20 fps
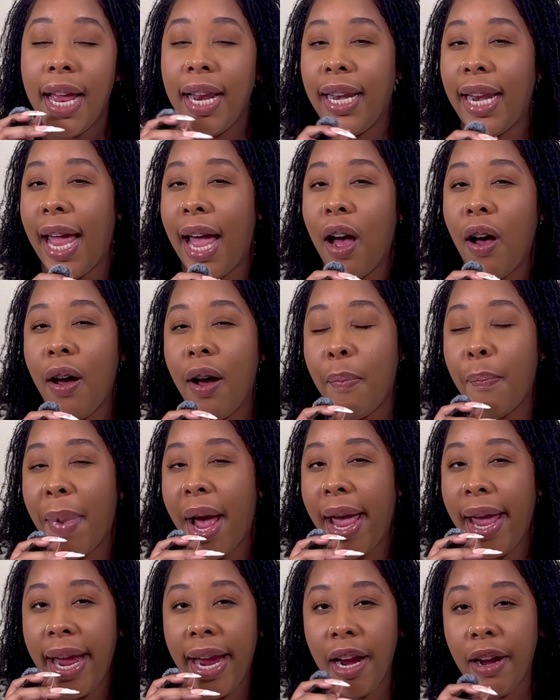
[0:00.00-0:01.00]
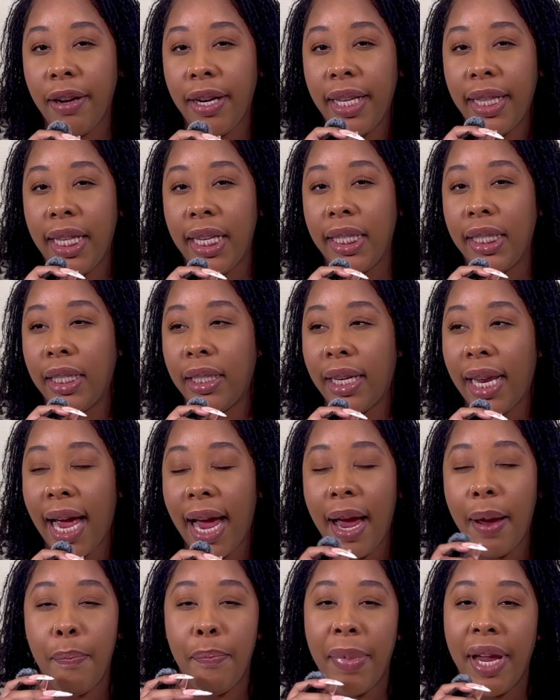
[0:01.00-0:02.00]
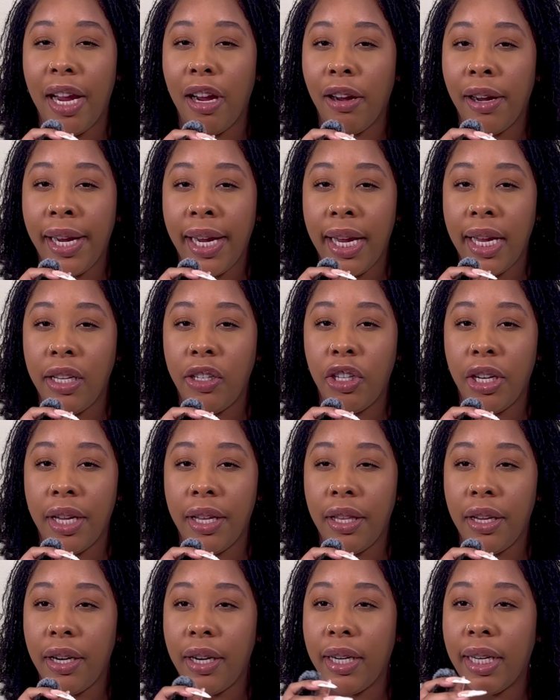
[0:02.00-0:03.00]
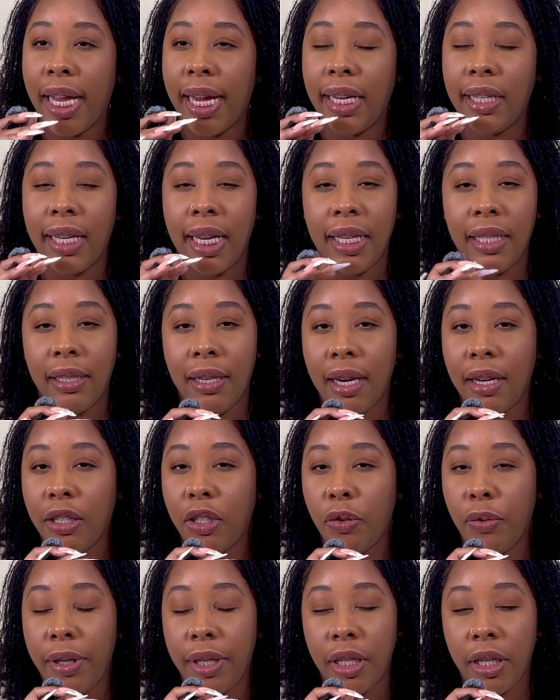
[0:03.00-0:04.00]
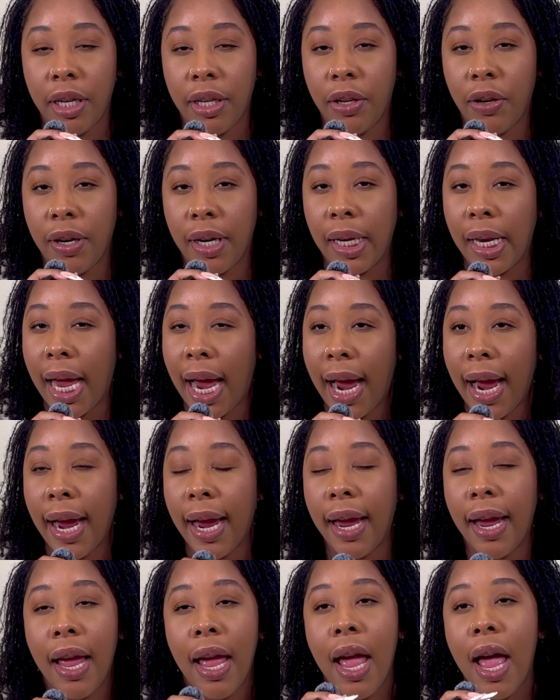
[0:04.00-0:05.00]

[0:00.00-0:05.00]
Now, my hair did this a lot, marrying each other, like they stuck to each other a lot.